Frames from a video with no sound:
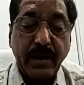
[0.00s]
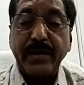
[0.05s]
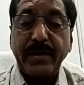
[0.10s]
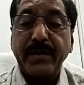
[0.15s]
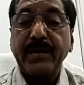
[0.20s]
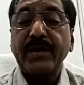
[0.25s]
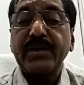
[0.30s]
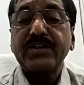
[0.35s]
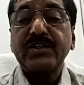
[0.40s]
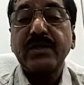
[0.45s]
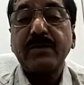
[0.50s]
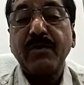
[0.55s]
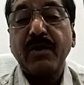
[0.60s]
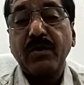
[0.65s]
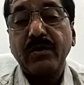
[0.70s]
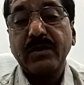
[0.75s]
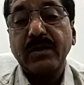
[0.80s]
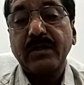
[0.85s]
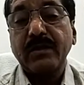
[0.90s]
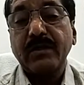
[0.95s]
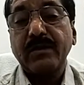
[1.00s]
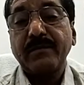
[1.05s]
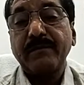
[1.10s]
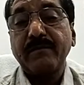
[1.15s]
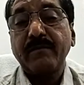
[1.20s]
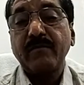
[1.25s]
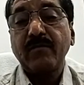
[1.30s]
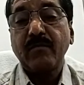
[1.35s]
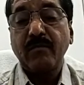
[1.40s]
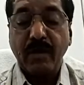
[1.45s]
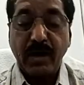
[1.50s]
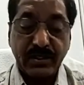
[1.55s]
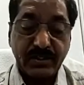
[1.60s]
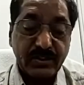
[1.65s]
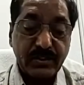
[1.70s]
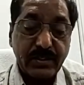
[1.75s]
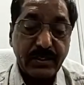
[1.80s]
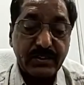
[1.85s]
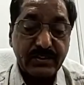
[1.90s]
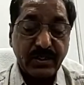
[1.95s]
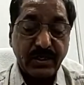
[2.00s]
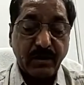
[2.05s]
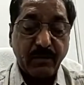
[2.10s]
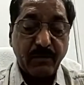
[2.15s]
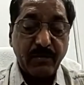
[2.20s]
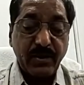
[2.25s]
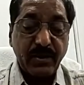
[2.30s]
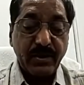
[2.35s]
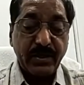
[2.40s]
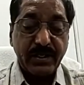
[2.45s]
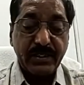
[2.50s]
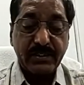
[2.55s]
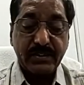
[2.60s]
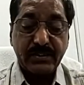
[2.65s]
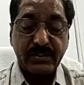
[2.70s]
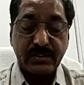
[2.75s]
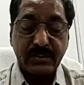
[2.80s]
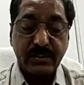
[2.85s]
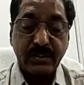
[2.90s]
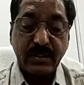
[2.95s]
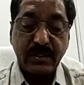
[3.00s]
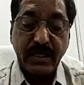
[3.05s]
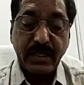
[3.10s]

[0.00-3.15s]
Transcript: education among the marginalized communities,